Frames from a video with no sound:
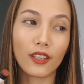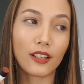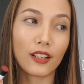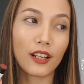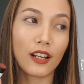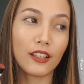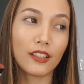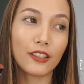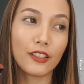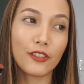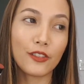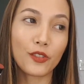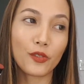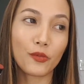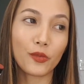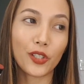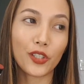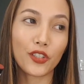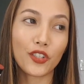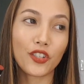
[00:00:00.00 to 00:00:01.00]
colors,
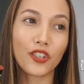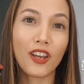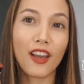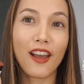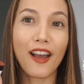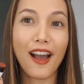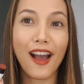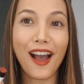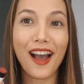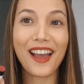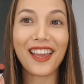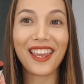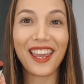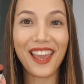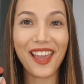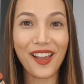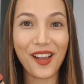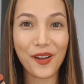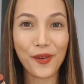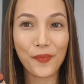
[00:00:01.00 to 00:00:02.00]
which I
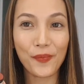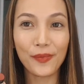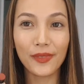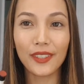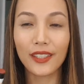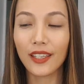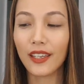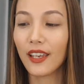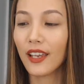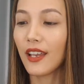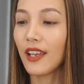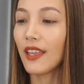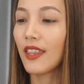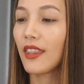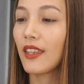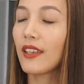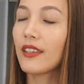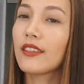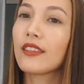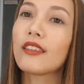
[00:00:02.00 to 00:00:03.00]
am,
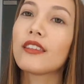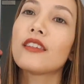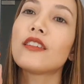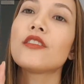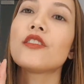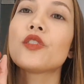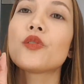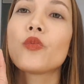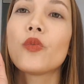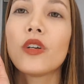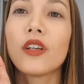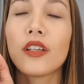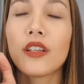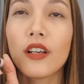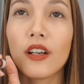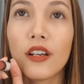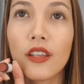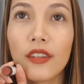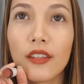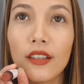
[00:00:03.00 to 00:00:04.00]
then this one
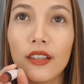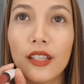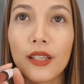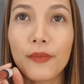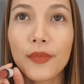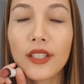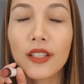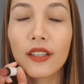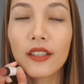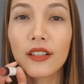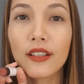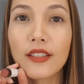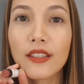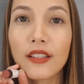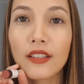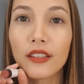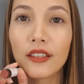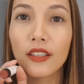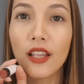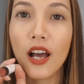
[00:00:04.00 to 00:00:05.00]
on the lips looks
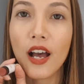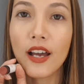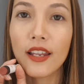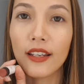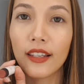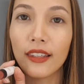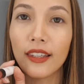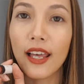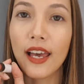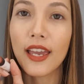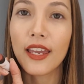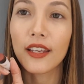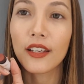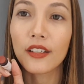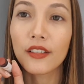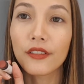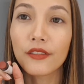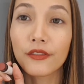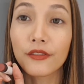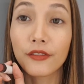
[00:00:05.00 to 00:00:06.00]
a lot like
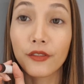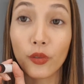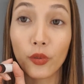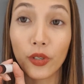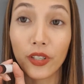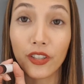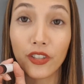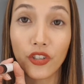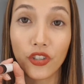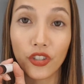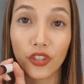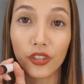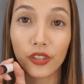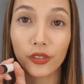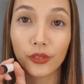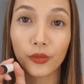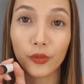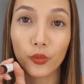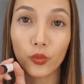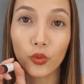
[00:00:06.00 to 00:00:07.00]
Voyager
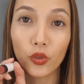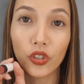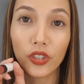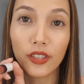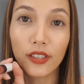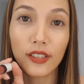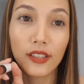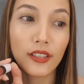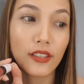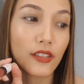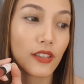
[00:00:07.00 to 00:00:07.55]
would.